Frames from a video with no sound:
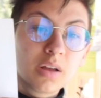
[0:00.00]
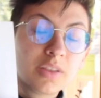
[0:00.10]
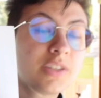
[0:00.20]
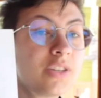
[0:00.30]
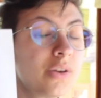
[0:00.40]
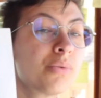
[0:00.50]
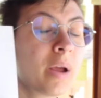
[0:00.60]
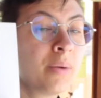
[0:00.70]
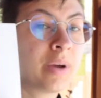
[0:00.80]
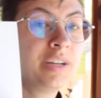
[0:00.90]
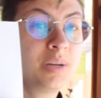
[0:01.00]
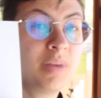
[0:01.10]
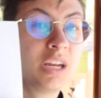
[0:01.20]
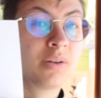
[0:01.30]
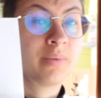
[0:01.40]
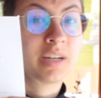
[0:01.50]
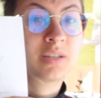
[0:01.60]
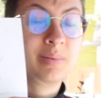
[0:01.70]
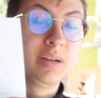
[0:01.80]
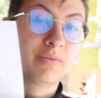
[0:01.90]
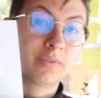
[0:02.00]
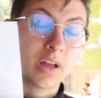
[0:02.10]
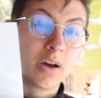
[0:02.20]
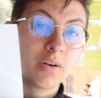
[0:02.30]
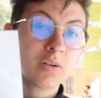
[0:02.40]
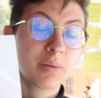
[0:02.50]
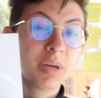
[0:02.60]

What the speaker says: This is a great way to make your recipe flow